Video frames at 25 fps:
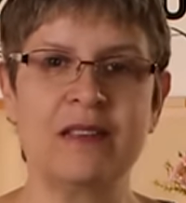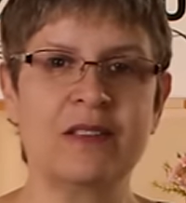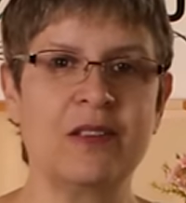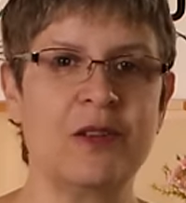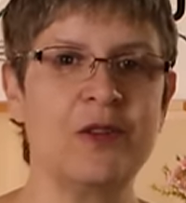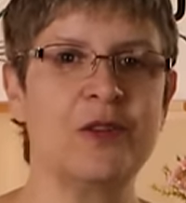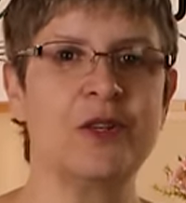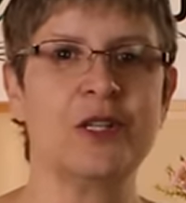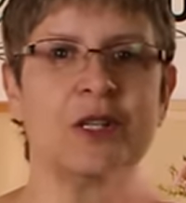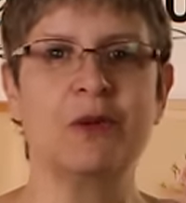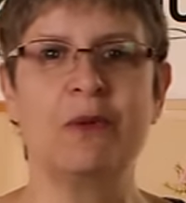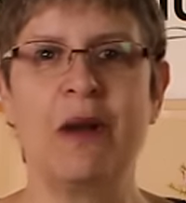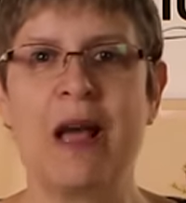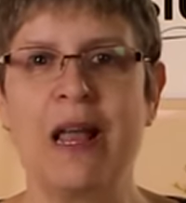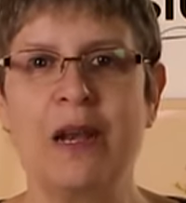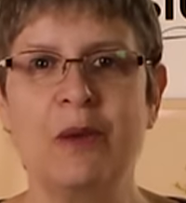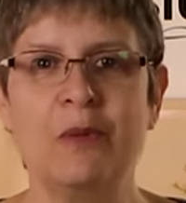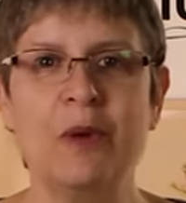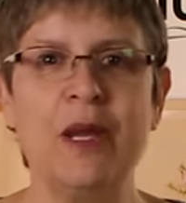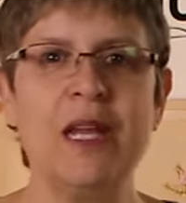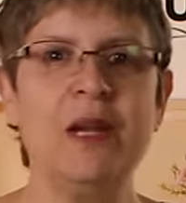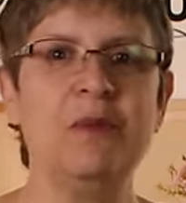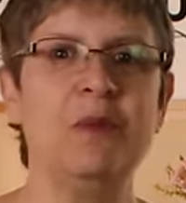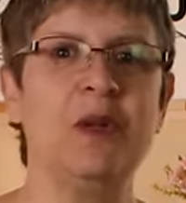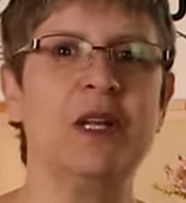So you could do
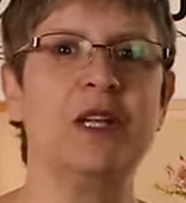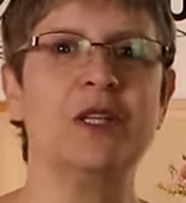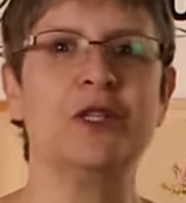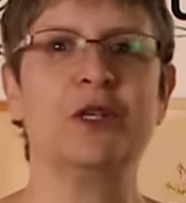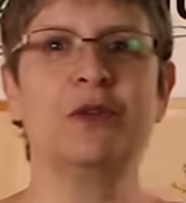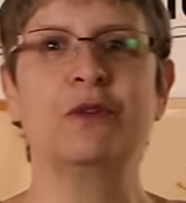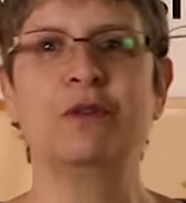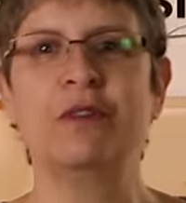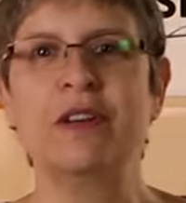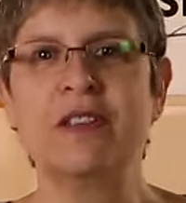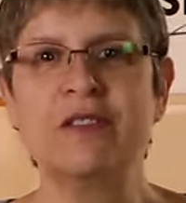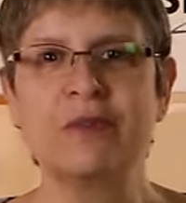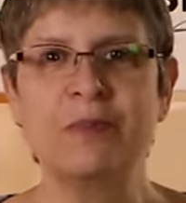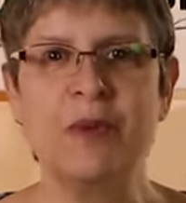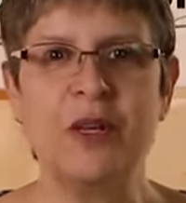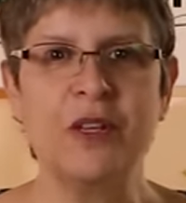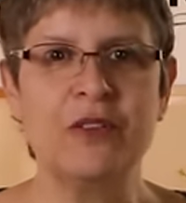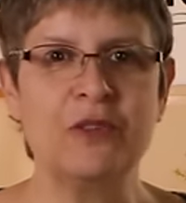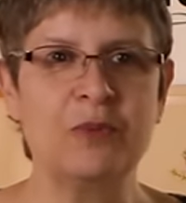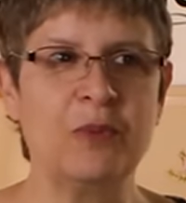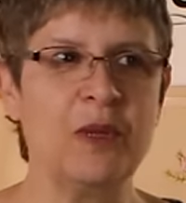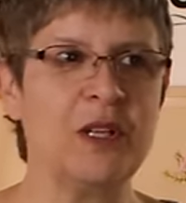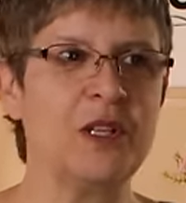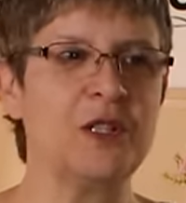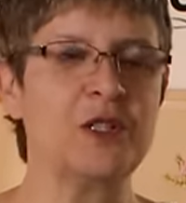Halloween, we could do
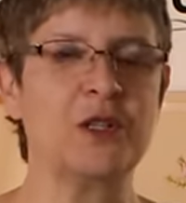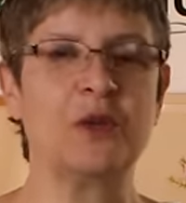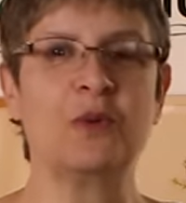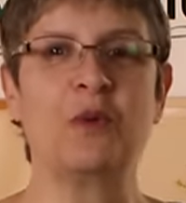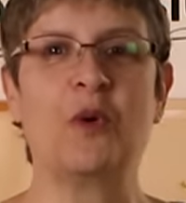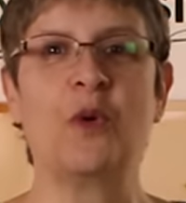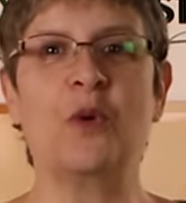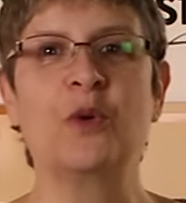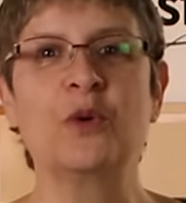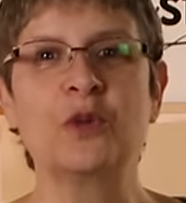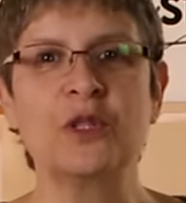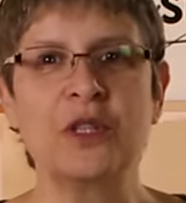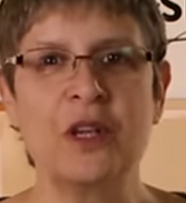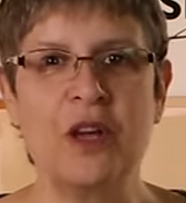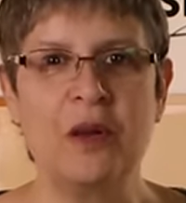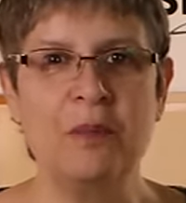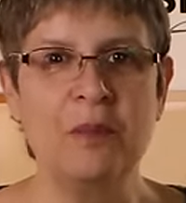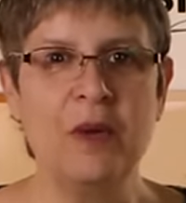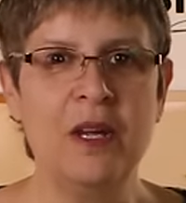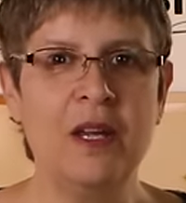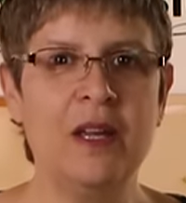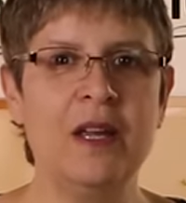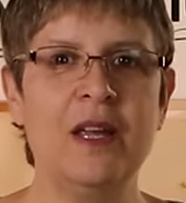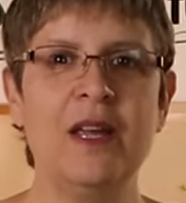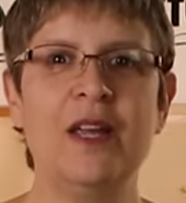Christmas, we could do autumn,